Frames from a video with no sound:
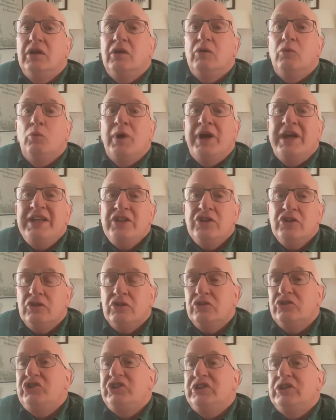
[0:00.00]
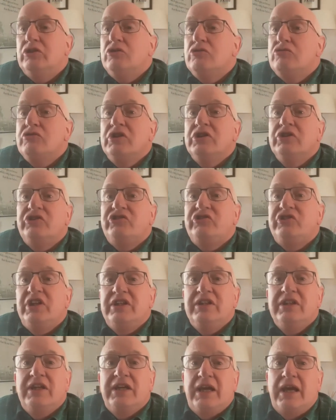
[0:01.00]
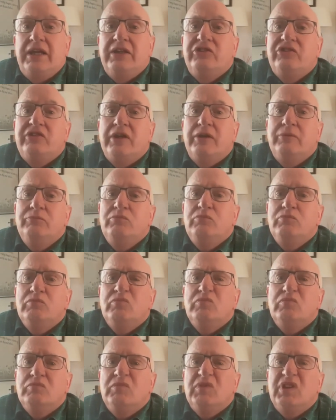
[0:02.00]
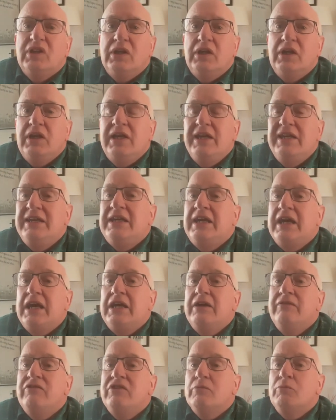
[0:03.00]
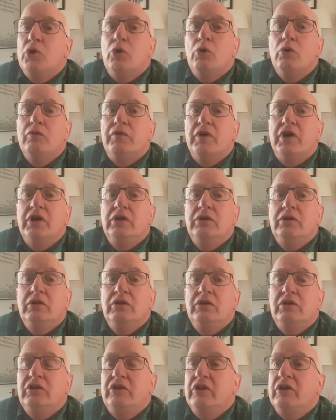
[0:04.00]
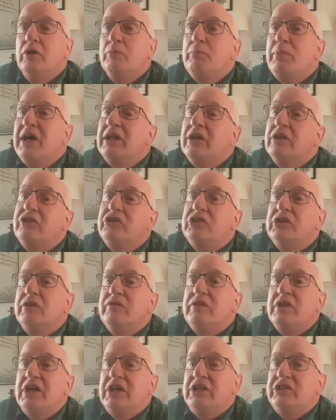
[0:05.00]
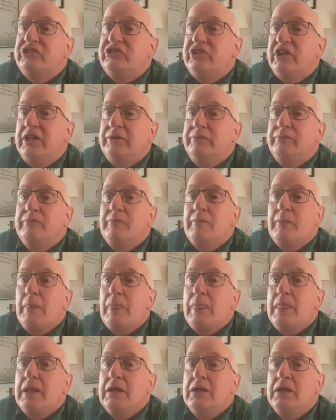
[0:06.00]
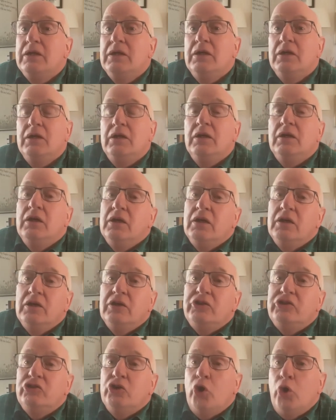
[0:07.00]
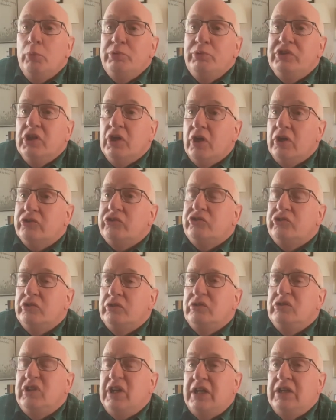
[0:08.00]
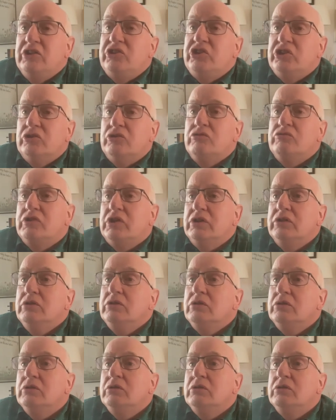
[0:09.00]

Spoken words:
"When your children sinned against him, he gave them over to the penalty of their sin." Job's lost 10 children